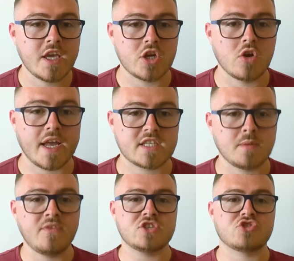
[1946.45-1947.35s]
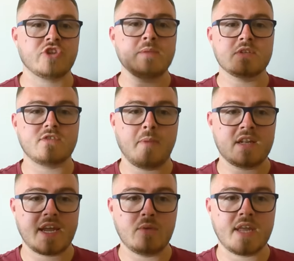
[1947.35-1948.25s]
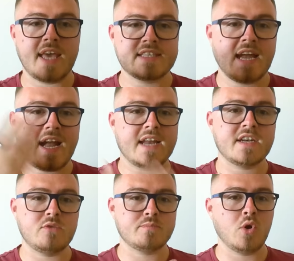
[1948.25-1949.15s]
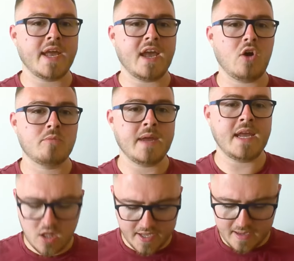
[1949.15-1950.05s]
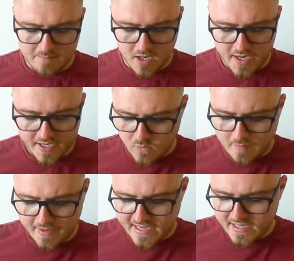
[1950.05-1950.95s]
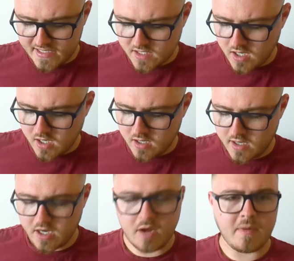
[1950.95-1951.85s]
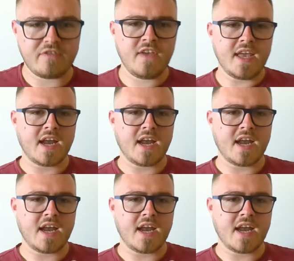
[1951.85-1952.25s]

You know, like some of his treatments for me, like he would get his hand and he was putting it on me, like in where my kidneys are and like on my feet.